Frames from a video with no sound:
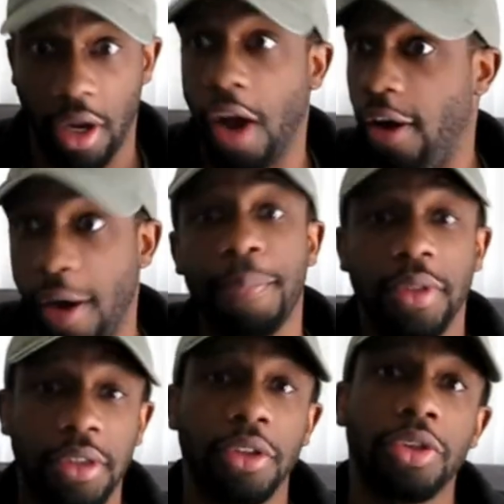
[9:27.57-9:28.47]
on up
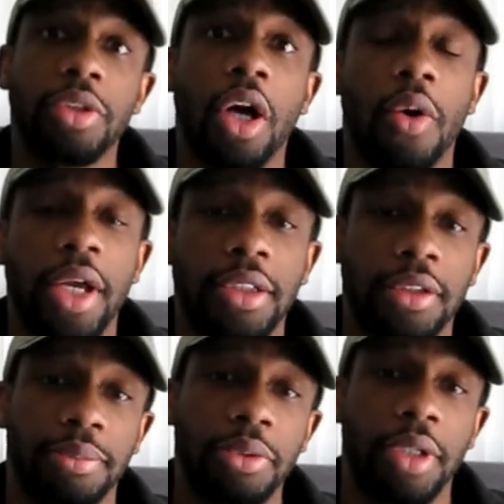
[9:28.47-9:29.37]
until you go
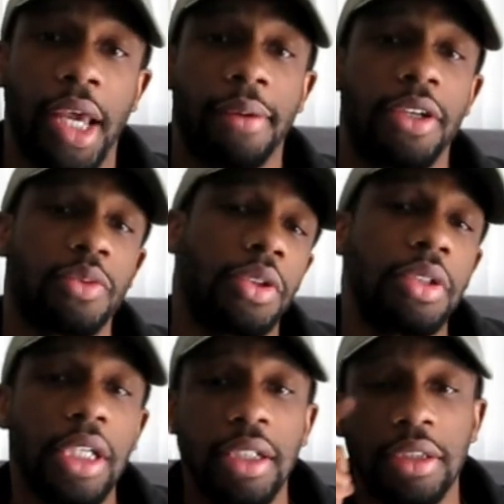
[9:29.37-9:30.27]
into boot camp, because when you